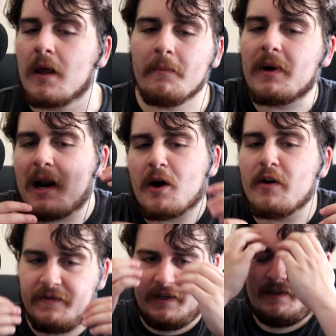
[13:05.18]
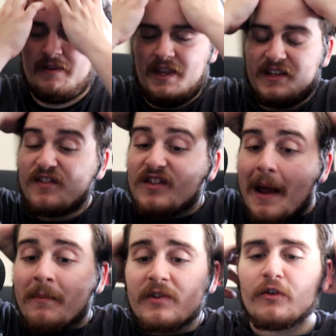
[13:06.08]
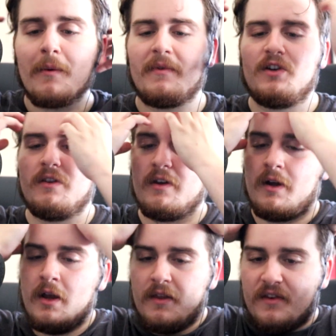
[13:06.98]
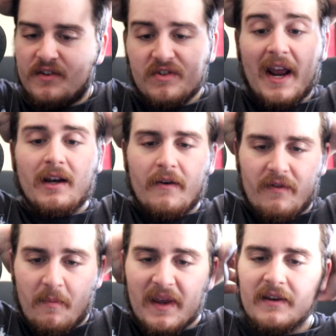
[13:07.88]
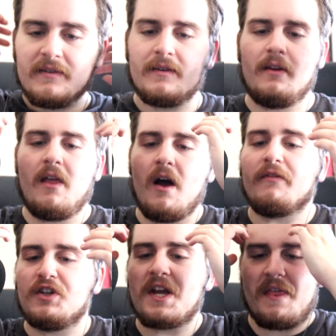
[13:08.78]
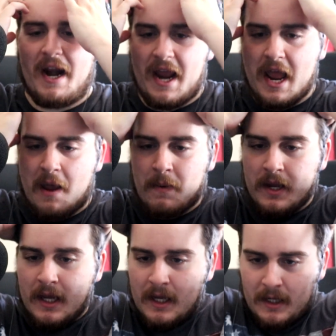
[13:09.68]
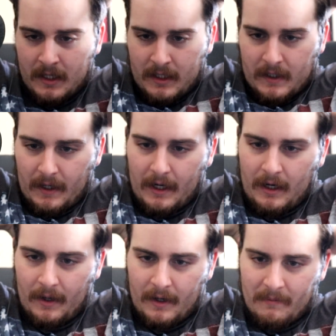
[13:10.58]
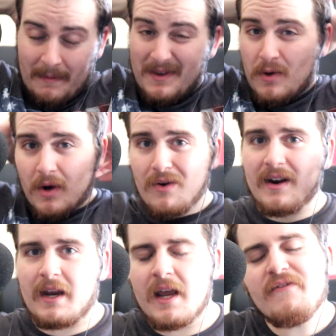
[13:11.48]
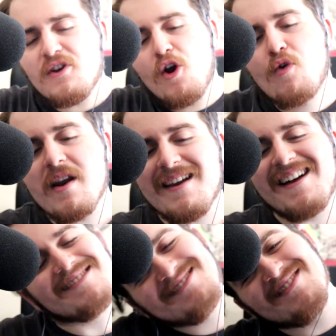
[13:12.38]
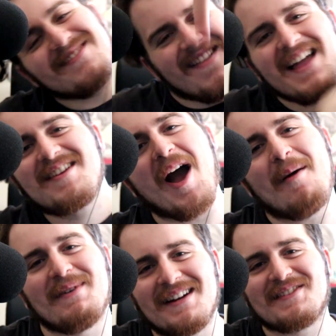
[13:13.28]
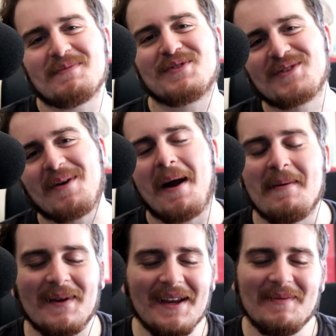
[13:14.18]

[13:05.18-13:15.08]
But I don't know if this stems from the state of the piece of shit that I am. Maybe you agree. If you agree, like, comment, and subscribe.